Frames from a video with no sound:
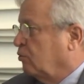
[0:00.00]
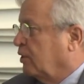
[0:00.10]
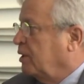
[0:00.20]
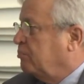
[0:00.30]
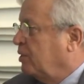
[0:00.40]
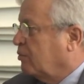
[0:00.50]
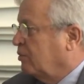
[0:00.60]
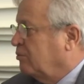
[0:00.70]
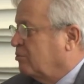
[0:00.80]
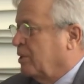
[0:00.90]
to keep the
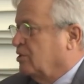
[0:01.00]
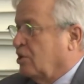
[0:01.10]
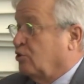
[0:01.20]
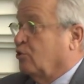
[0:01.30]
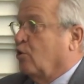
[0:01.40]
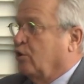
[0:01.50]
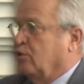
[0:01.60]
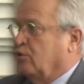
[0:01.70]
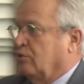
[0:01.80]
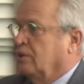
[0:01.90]
urbanization
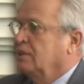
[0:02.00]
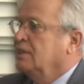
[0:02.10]
going on.